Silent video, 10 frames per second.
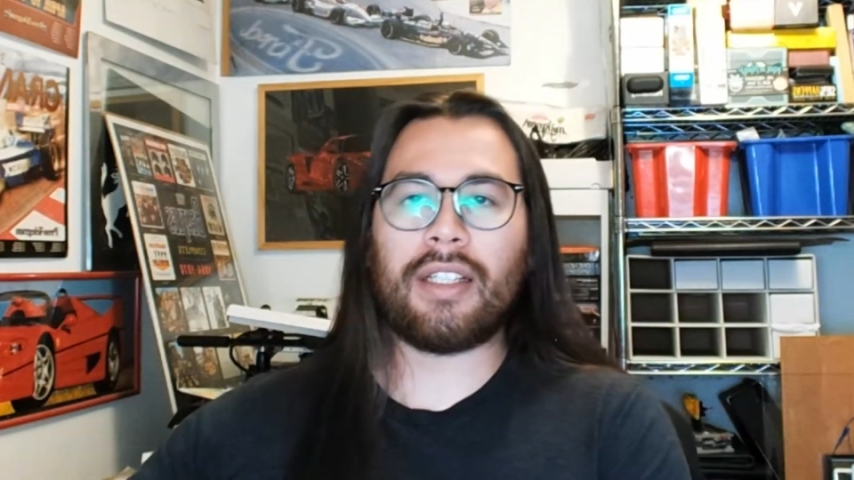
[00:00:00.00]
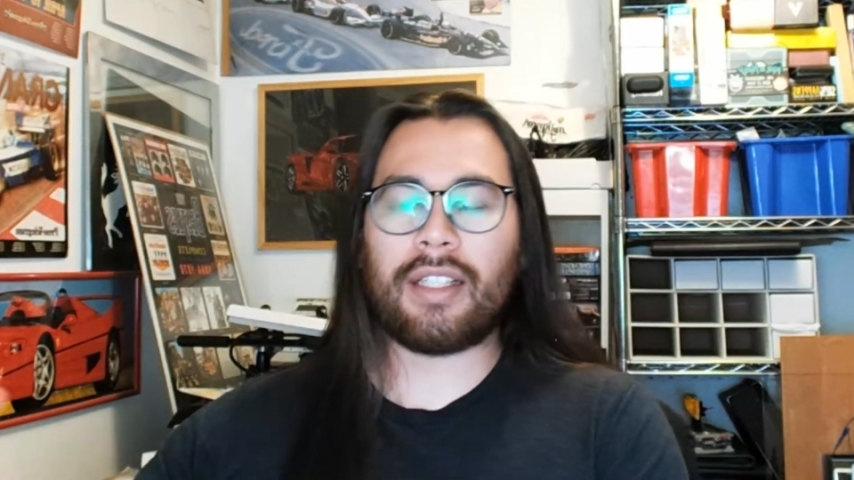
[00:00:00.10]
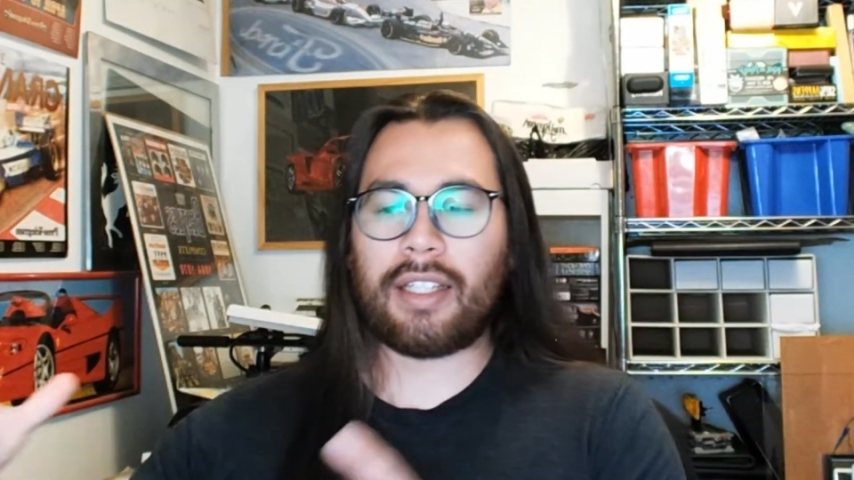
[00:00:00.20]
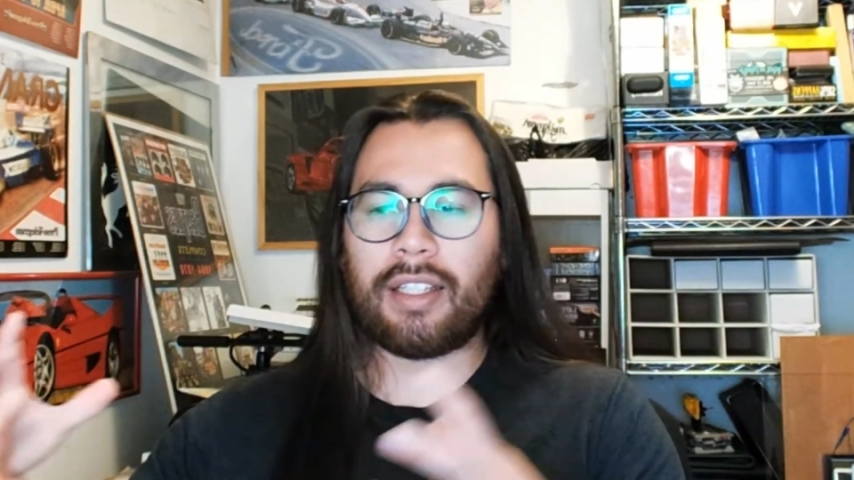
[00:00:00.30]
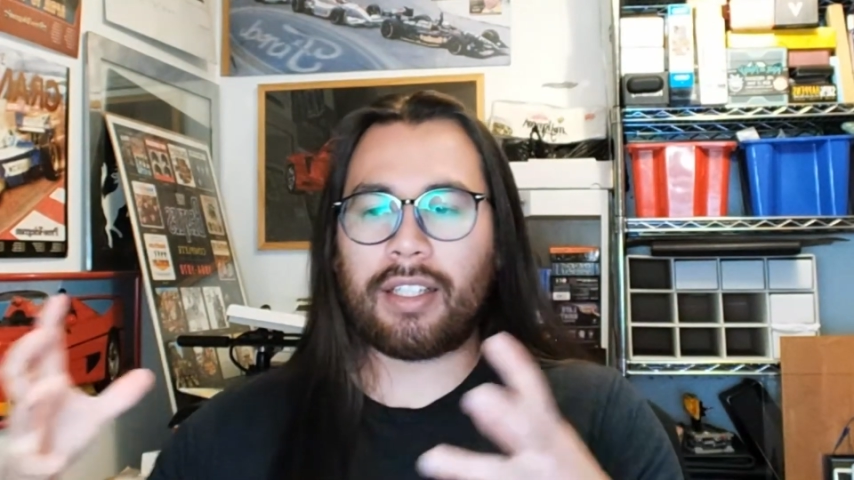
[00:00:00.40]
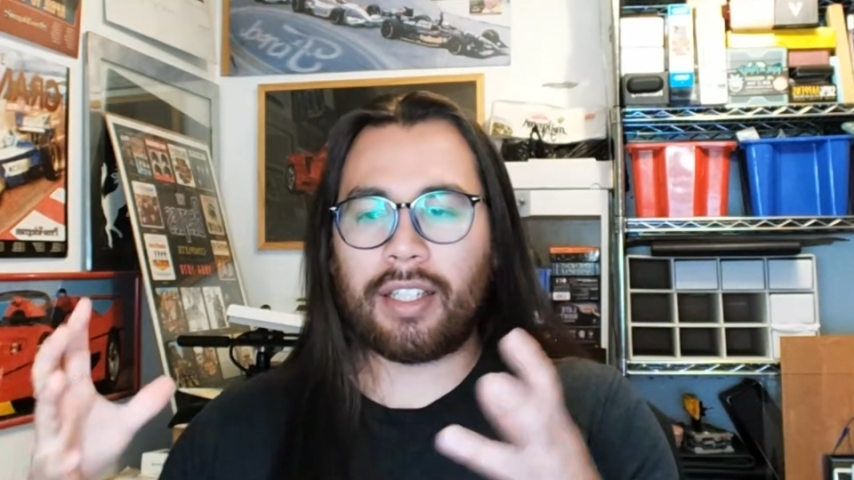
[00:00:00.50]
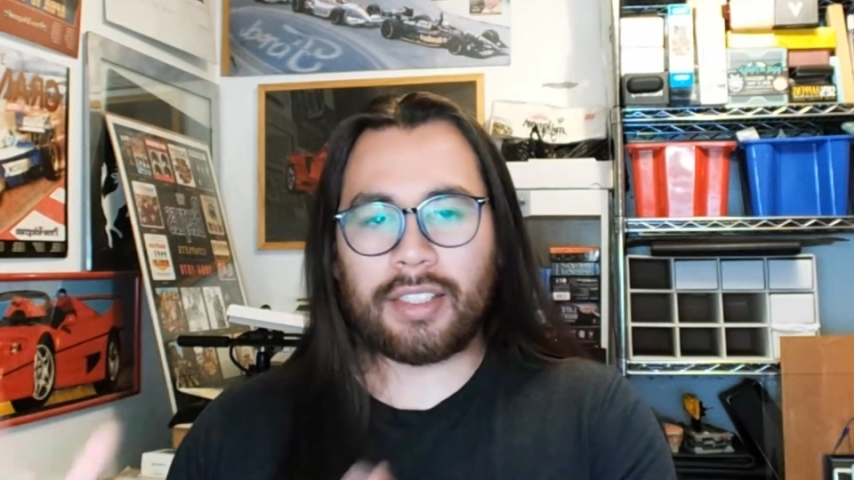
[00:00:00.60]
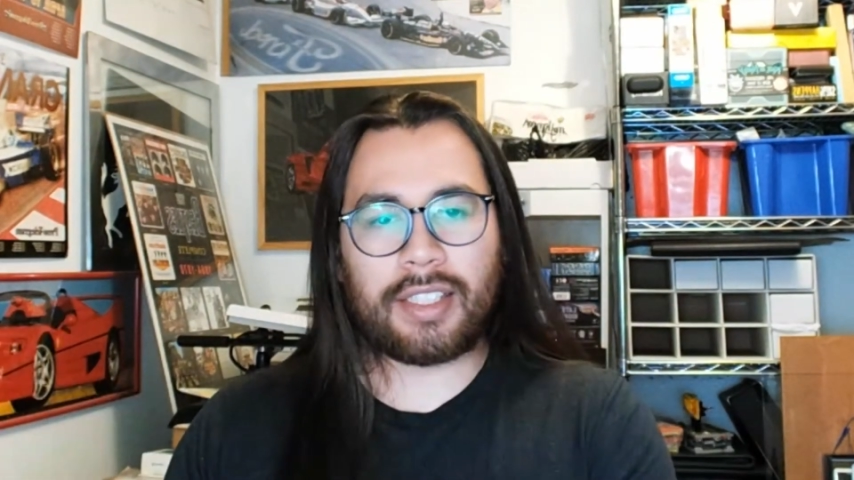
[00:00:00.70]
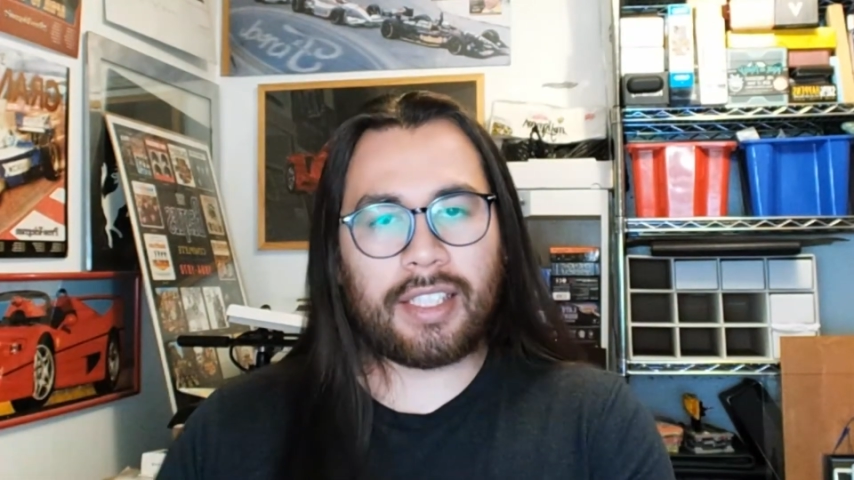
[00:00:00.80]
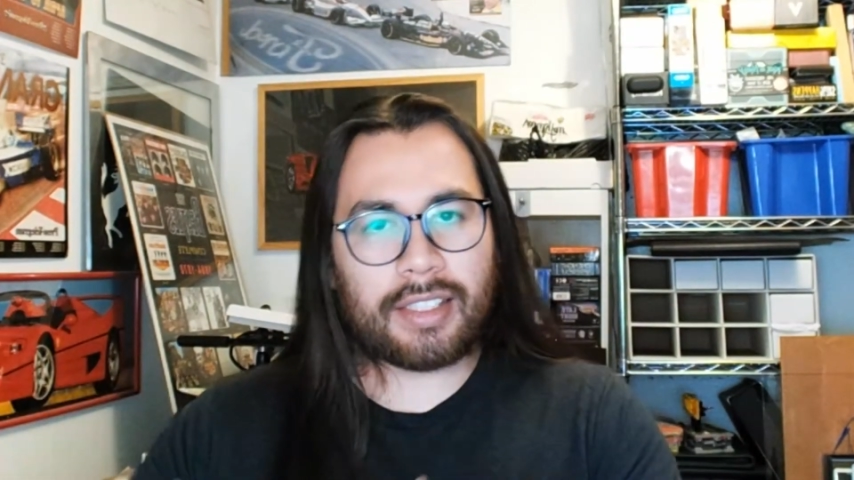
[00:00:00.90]
Like the
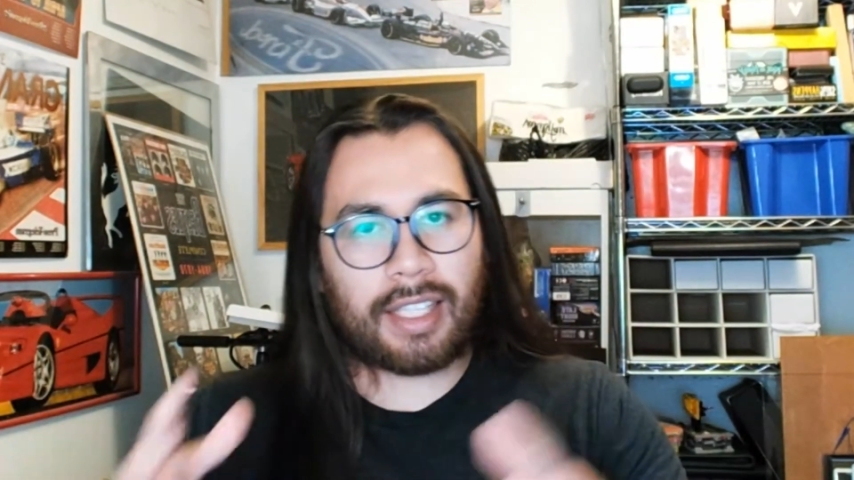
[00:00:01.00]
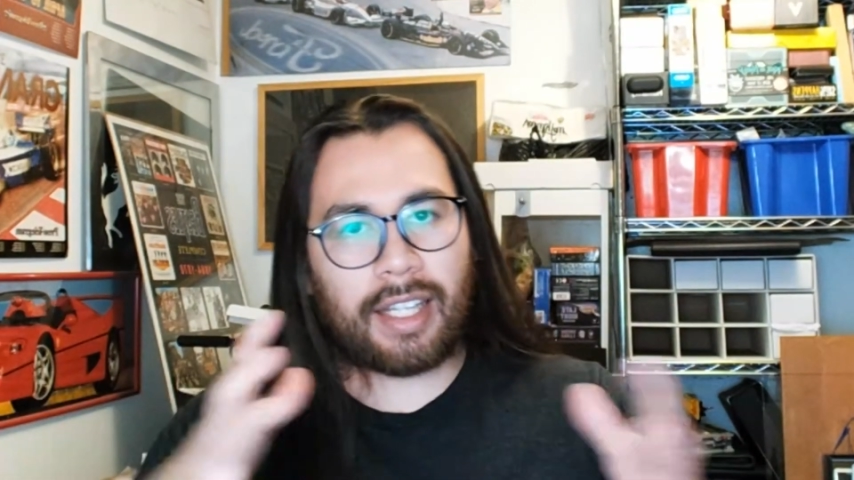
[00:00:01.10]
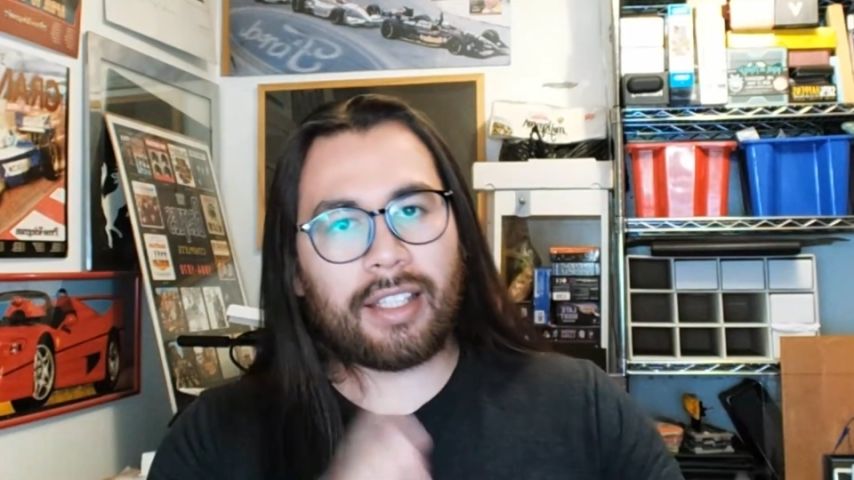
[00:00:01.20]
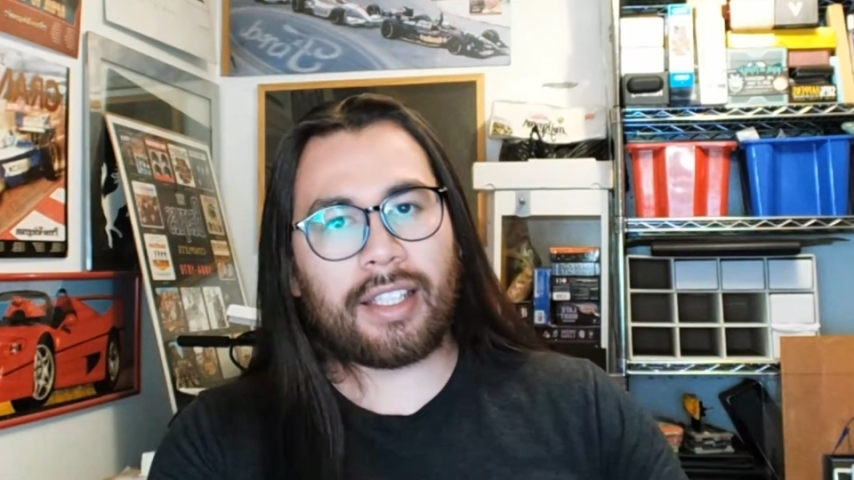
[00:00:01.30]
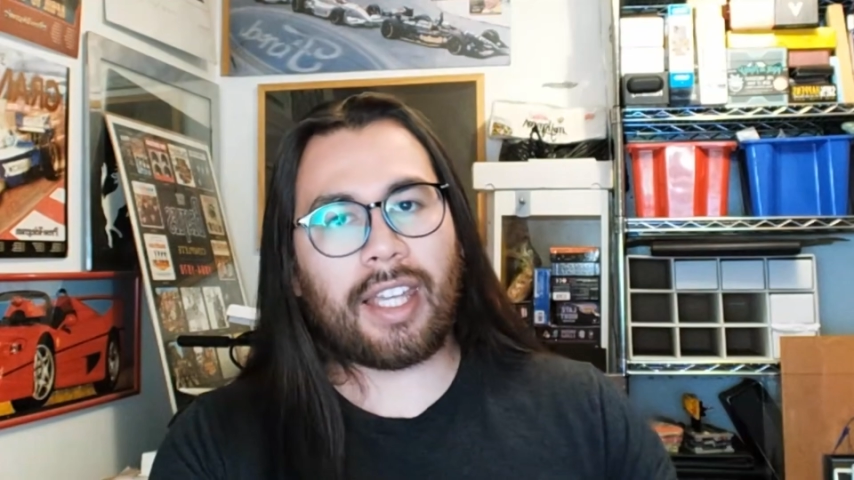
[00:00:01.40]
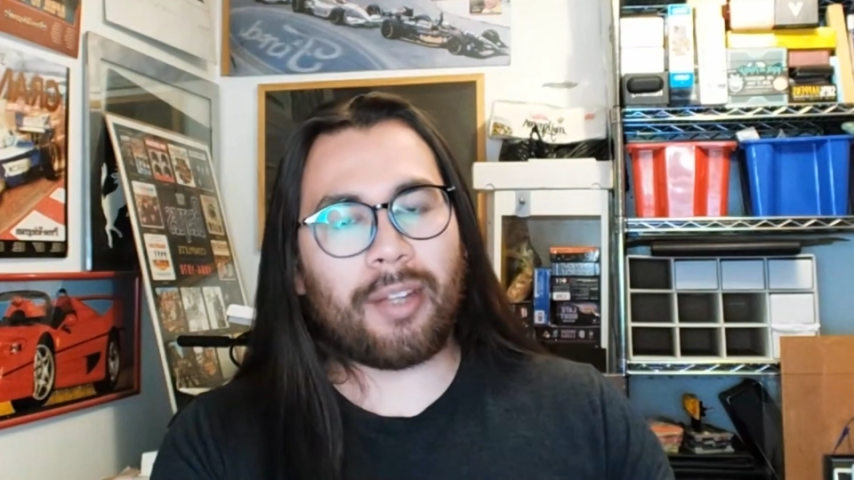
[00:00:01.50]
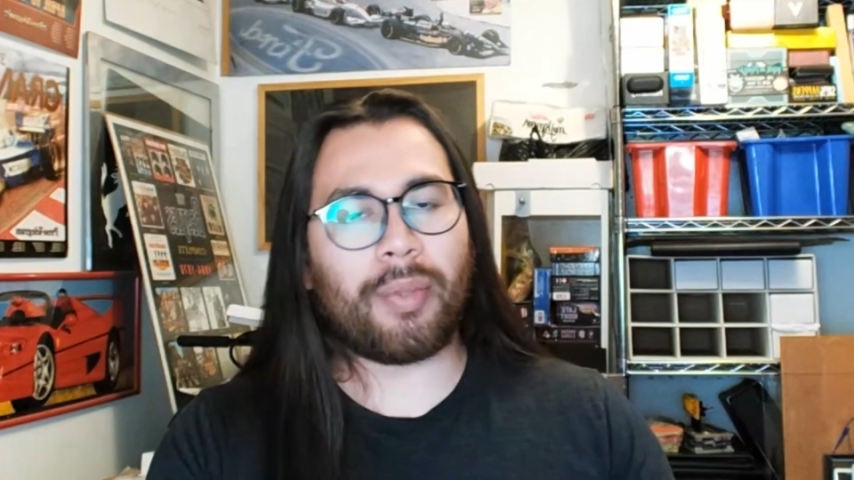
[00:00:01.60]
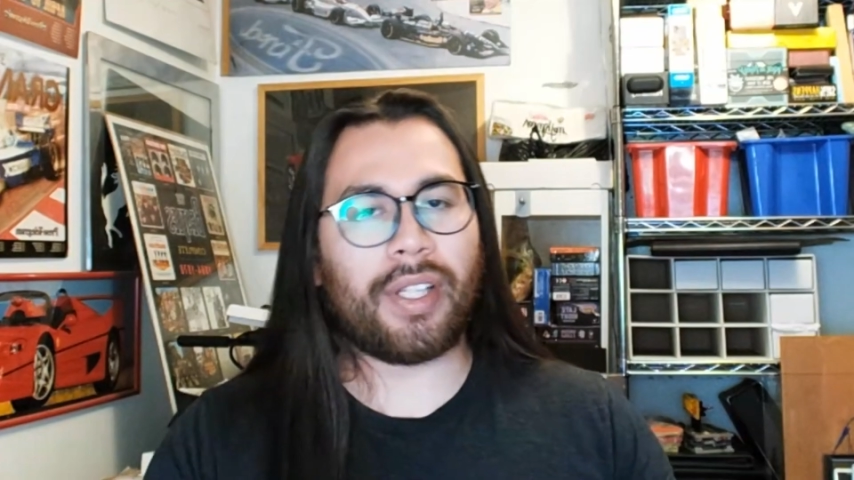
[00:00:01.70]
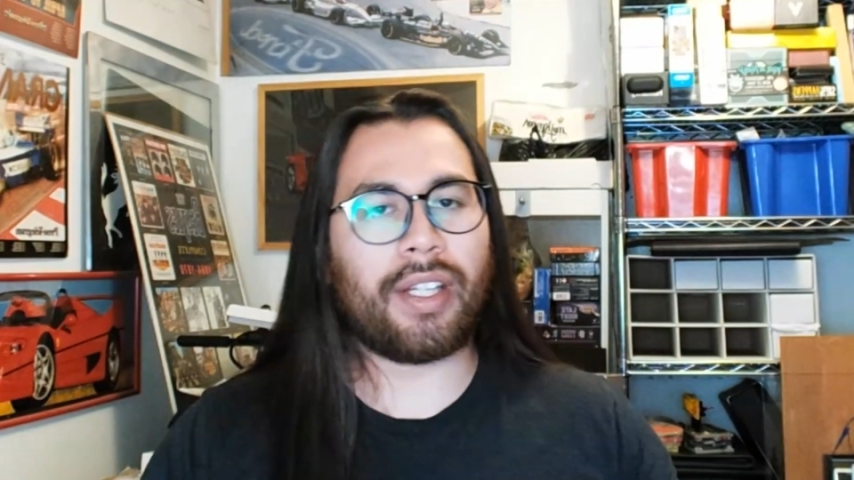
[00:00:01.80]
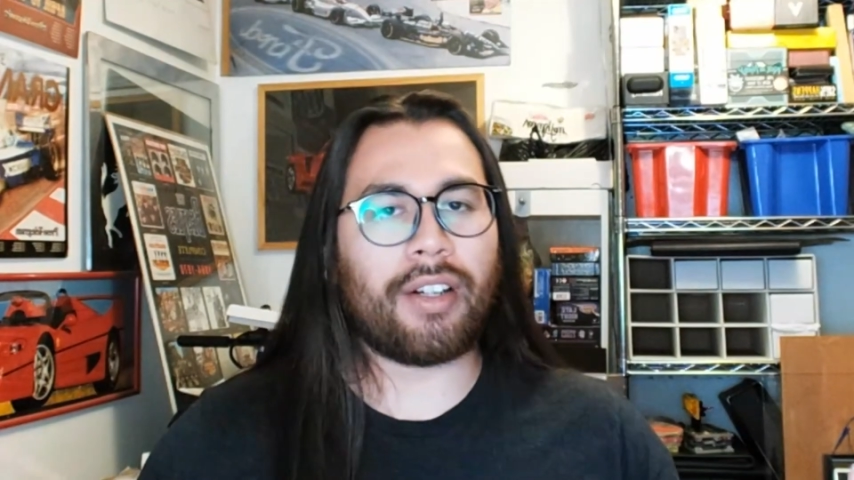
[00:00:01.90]
cutscenes and the gameplay